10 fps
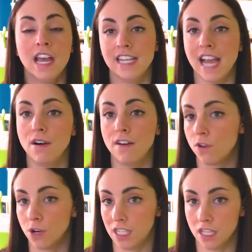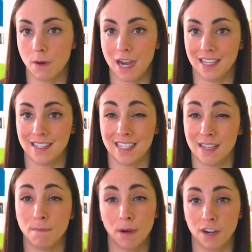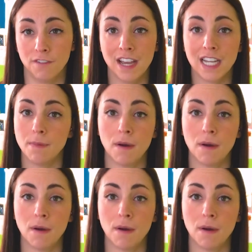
Now, of course, this process isn't perfect,